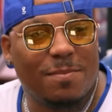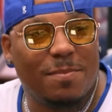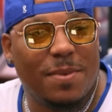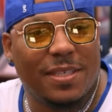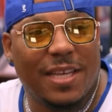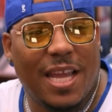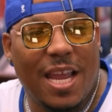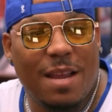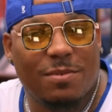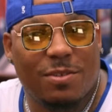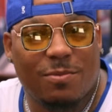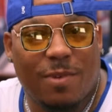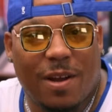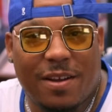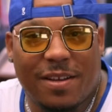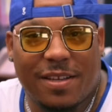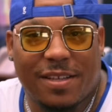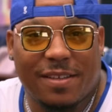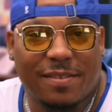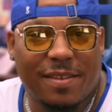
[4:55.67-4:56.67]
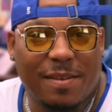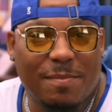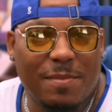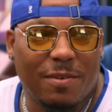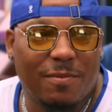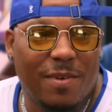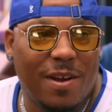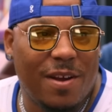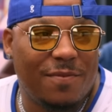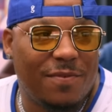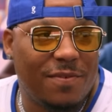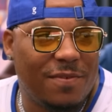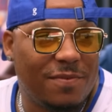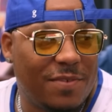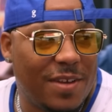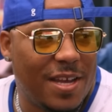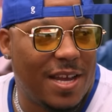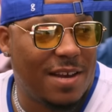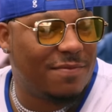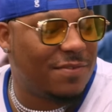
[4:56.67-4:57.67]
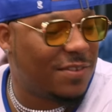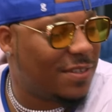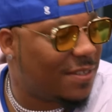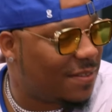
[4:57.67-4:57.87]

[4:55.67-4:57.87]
big names around here. They've been around for forever.